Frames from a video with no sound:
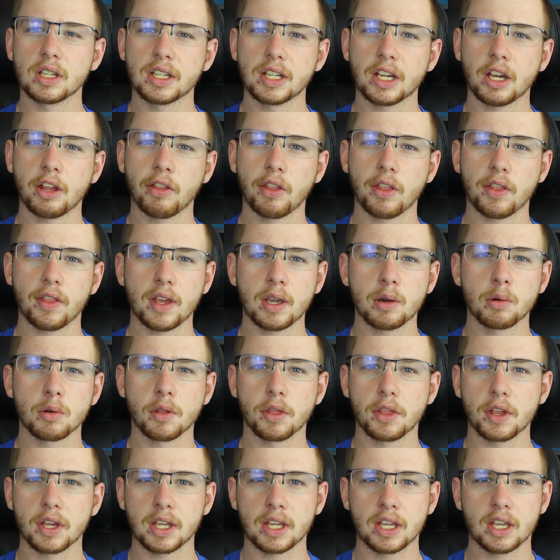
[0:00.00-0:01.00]
tell that they were
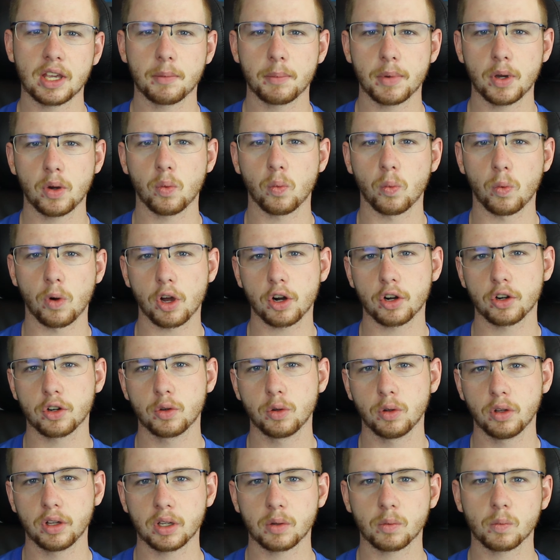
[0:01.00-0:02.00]
thinking about water
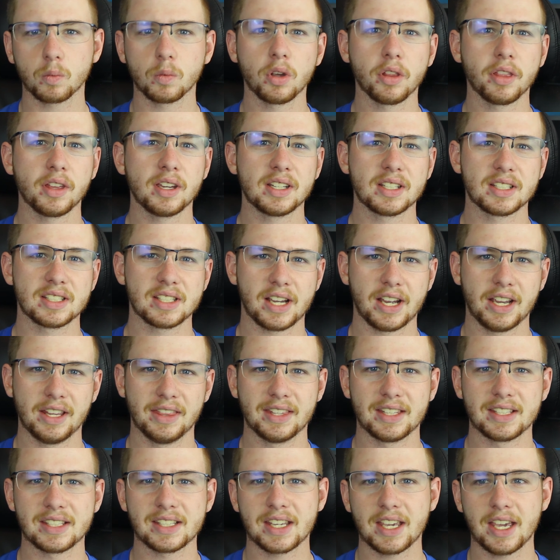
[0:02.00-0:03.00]
cooling while they
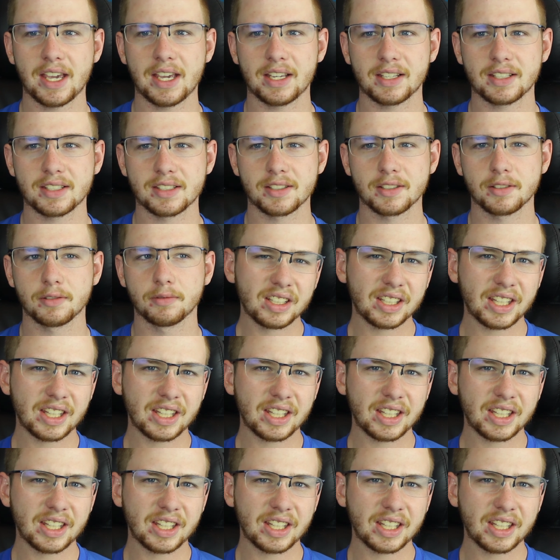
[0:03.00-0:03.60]
designed this case.